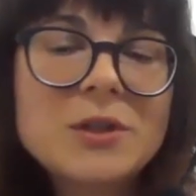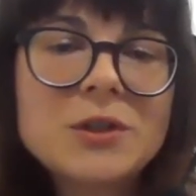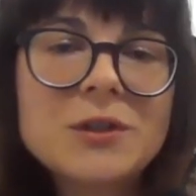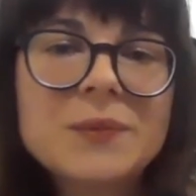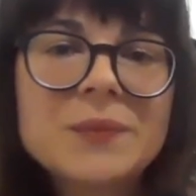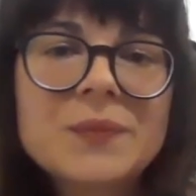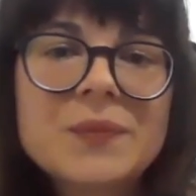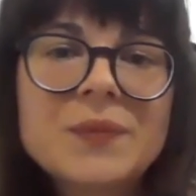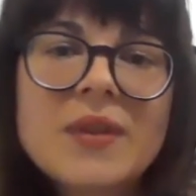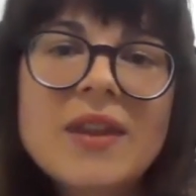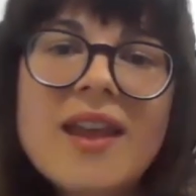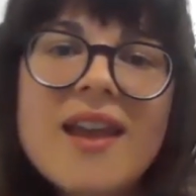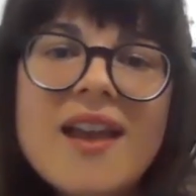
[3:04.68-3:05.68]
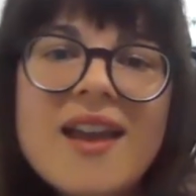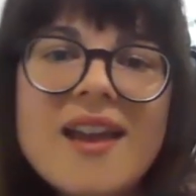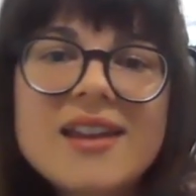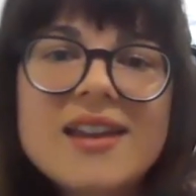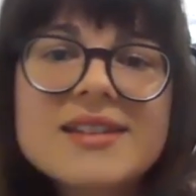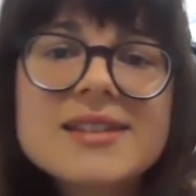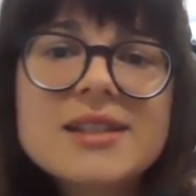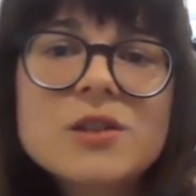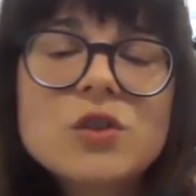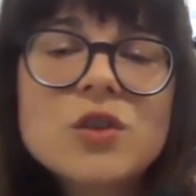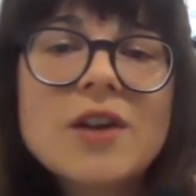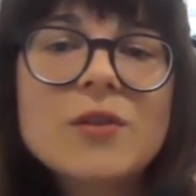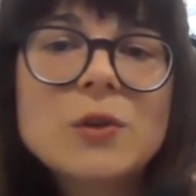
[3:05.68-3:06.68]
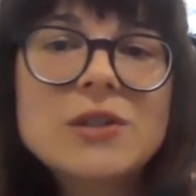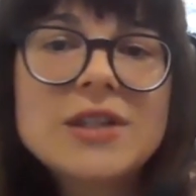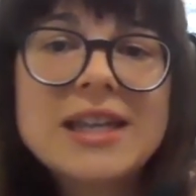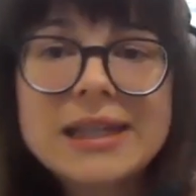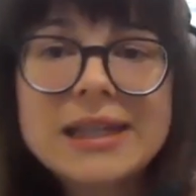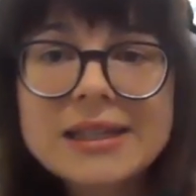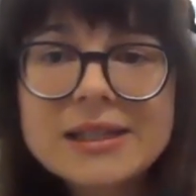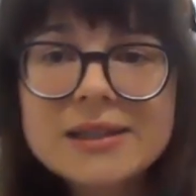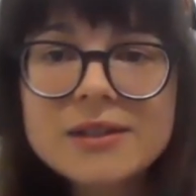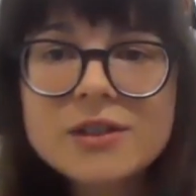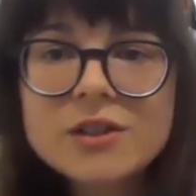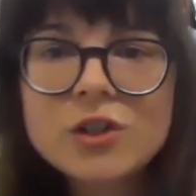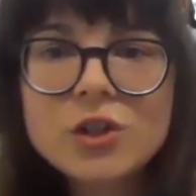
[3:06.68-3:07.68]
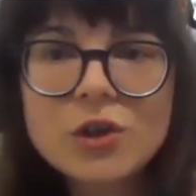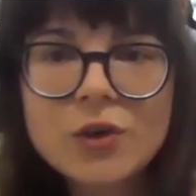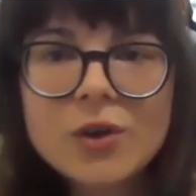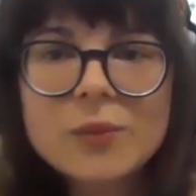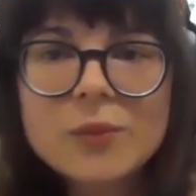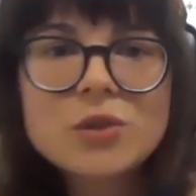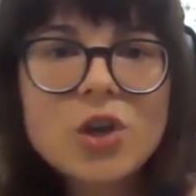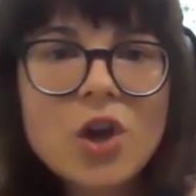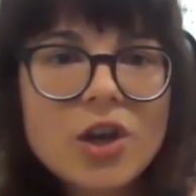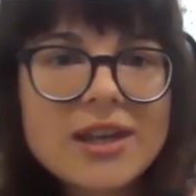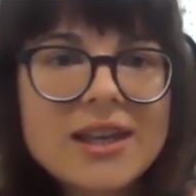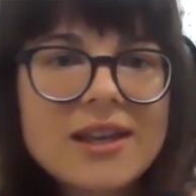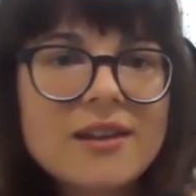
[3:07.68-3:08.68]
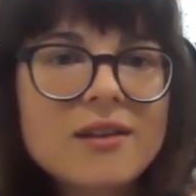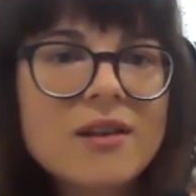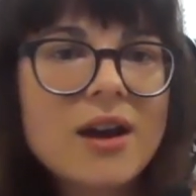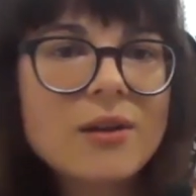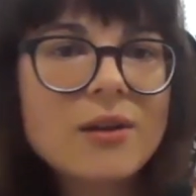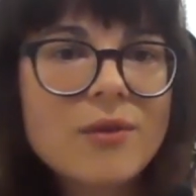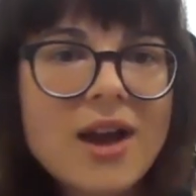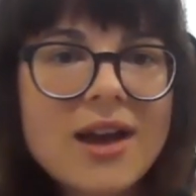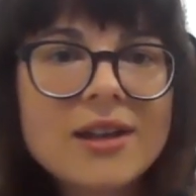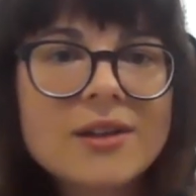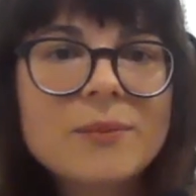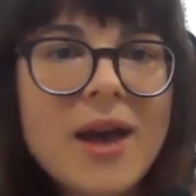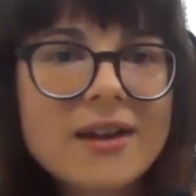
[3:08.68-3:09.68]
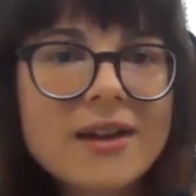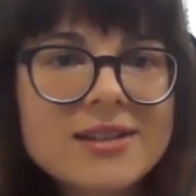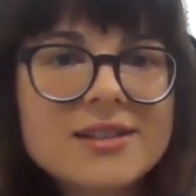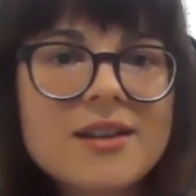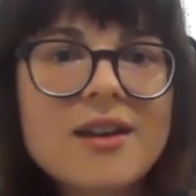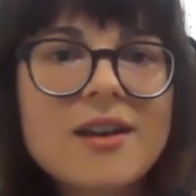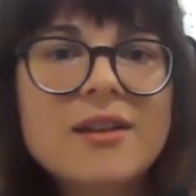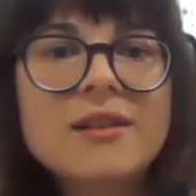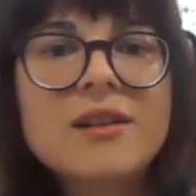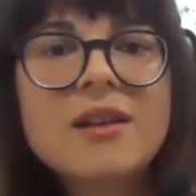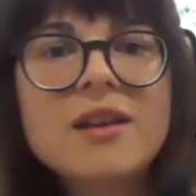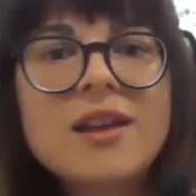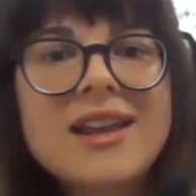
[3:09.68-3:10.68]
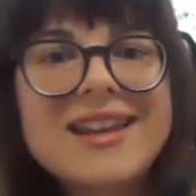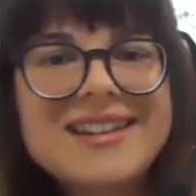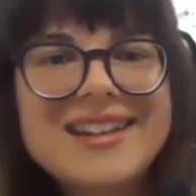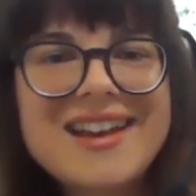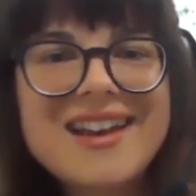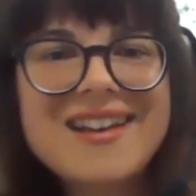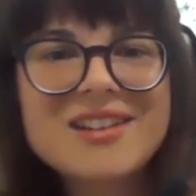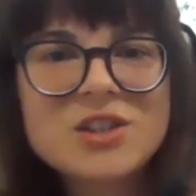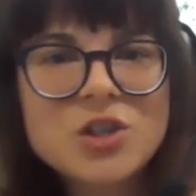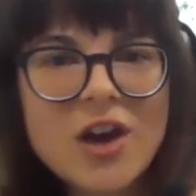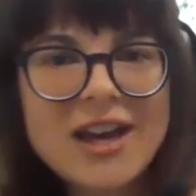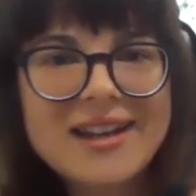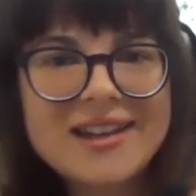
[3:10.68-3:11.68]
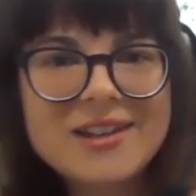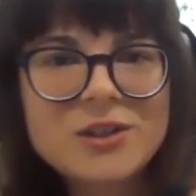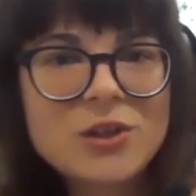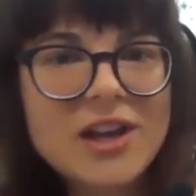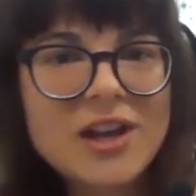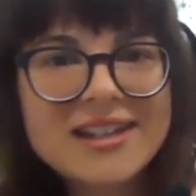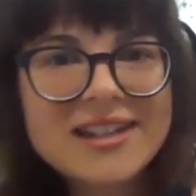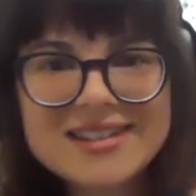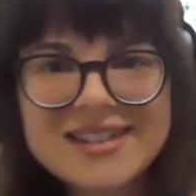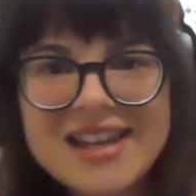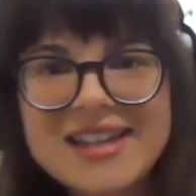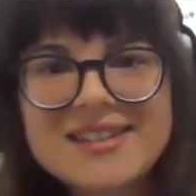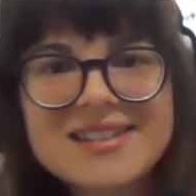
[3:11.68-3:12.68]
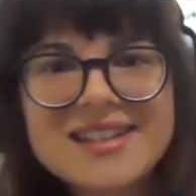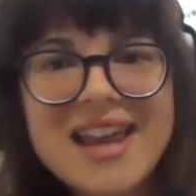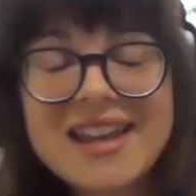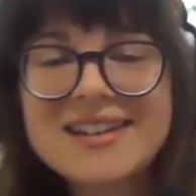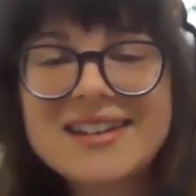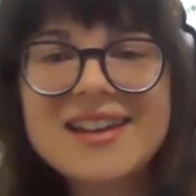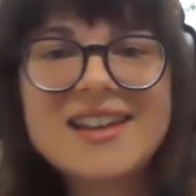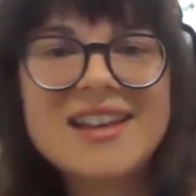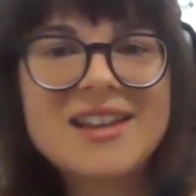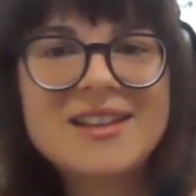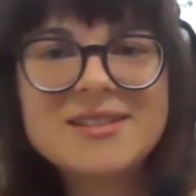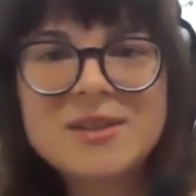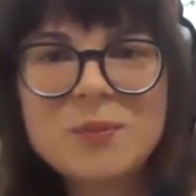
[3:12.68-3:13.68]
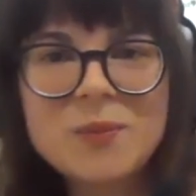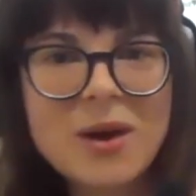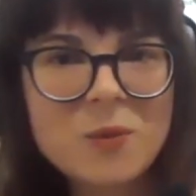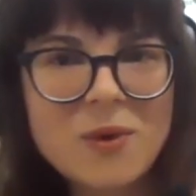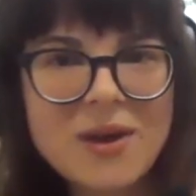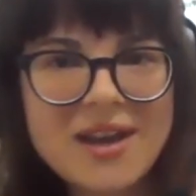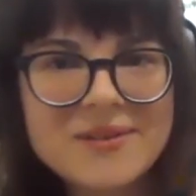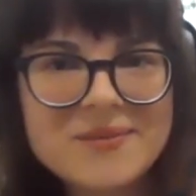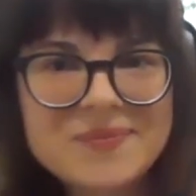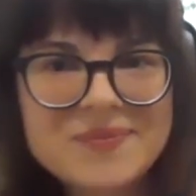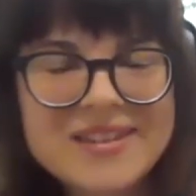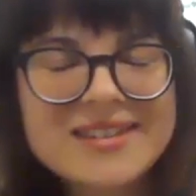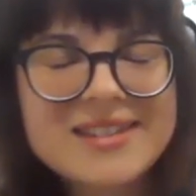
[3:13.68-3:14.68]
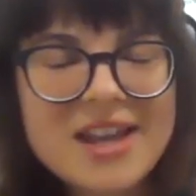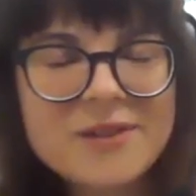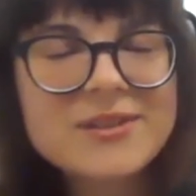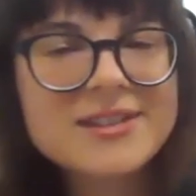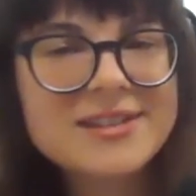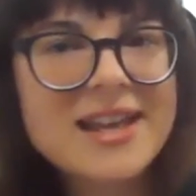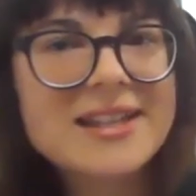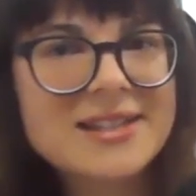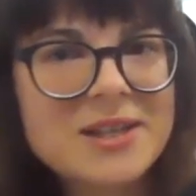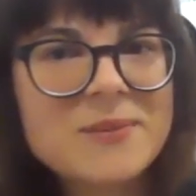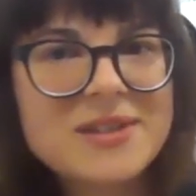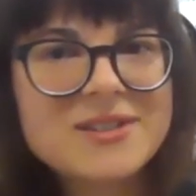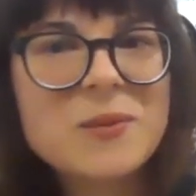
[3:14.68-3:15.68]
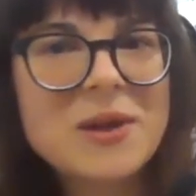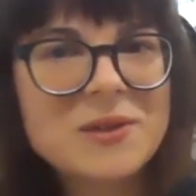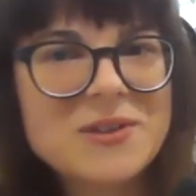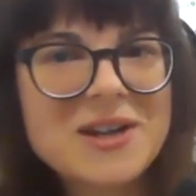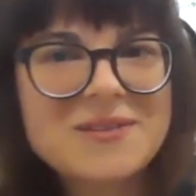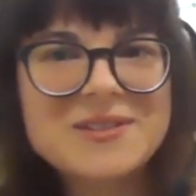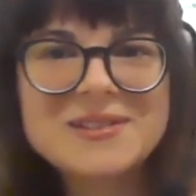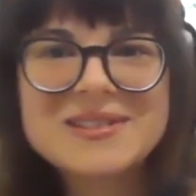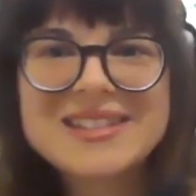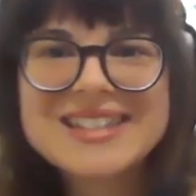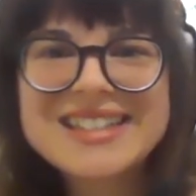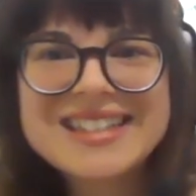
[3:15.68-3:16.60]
Mission. He has since traveled to England, Europe, Turkey, Iran, Pakistan, India, China, United States, Canada, and Zimbabwe. Safe to say, Tim is well traveled.